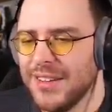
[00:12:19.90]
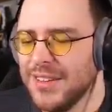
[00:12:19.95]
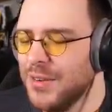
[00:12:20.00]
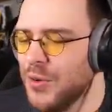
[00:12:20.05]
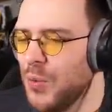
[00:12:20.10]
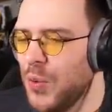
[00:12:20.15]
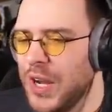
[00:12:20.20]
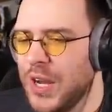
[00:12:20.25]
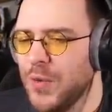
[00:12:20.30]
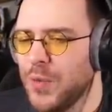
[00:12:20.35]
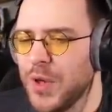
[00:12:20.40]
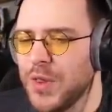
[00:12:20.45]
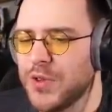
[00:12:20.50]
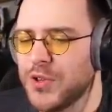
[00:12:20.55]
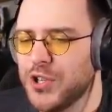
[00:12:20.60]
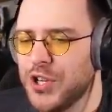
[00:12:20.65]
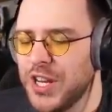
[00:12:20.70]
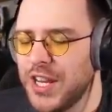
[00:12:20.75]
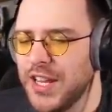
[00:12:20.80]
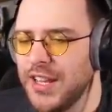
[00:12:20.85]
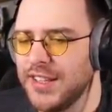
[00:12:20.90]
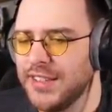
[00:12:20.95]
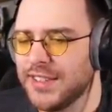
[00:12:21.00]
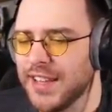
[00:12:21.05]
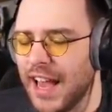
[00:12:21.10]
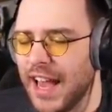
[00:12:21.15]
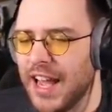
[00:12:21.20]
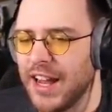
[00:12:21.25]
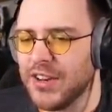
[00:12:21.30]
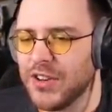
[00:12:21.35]
Weed with cheese
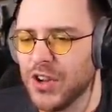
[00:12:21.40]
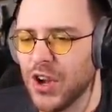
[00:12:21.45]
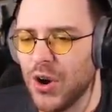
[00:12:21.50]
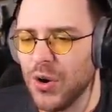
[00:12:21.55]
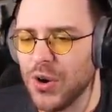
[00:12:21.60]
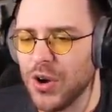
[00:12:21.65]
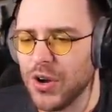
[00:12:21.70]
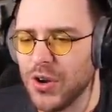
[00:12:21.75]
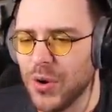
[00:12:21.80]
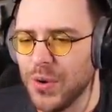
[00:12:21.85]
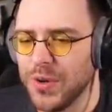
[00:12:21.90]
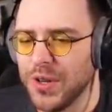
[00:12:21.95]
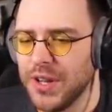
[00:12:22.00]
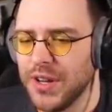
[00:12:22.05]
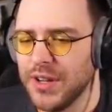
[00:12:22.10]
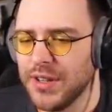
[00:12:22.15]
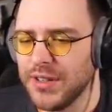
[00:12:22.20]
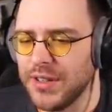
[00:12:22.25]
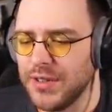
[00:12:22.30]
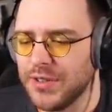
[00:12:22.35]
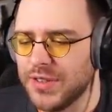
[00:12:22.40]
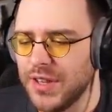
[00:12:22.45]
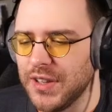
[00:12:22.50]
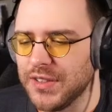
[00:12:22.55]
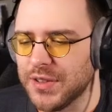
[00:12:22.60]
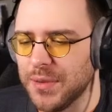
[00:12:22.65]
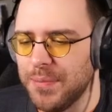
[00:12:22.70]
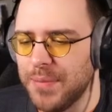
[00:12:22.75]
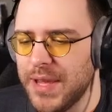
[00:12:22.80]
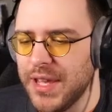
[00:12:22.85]
and Coca-Cola. You see,
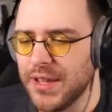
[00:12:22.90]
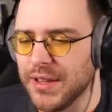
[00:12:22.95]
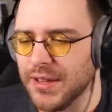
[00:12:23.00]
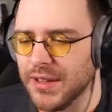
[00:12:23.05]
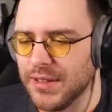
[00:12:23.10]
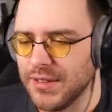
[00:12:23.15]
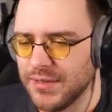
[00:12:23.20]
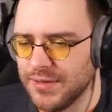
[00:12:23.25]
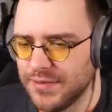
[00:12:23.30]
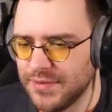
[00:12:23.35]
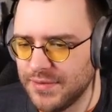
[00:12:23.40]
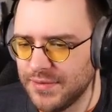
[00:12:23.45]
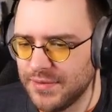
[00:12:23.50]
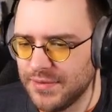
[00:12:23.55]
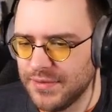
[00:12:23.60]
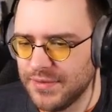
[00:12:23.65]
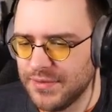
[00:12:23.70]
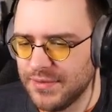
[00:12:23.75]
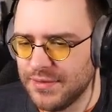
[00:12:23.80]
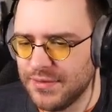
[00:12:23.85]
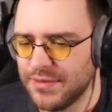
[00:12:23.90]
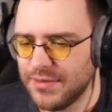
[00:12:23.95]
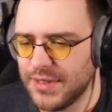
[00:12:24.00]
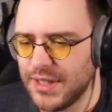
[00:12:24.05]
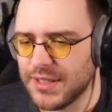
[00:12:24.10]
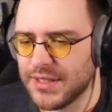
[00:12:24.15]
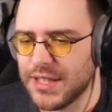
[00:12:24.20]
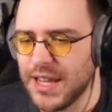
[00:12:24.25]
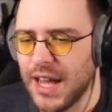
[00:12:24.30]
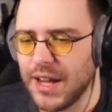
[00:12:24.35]
it's a meal.
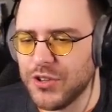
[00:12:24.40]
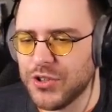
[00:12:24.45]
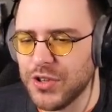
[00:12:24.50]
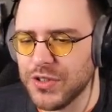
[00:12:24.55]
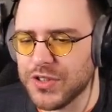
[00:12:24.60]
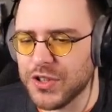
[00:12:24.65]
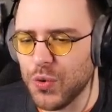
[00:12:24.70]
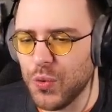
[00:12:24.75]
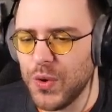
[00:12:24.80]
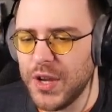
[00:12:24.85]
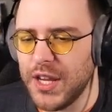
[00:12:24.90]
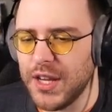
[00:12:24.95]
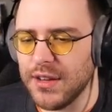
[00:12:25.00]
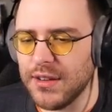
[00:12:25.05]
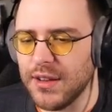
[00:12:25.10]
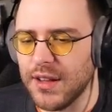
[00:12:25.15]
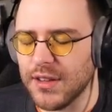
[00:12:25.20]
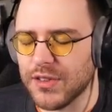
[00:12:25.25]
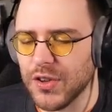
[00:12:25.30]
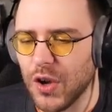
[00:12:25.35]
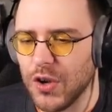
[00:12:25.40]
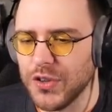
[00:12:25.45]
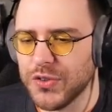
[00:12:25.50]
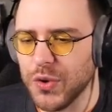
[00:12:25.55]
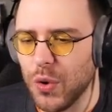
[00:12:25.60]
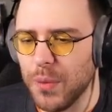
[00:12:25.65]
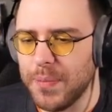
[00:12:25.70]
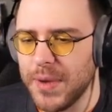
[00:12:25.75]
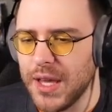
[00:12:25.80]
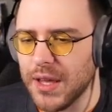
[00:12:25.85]
It's not just a weed. It's
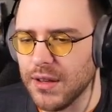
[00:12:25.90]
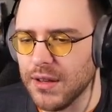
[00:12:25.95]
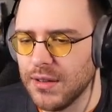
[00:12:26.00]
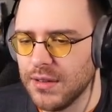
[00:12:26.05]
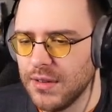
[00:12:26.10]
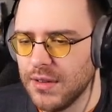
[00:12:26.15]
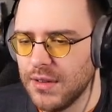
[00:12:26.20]
also a meal.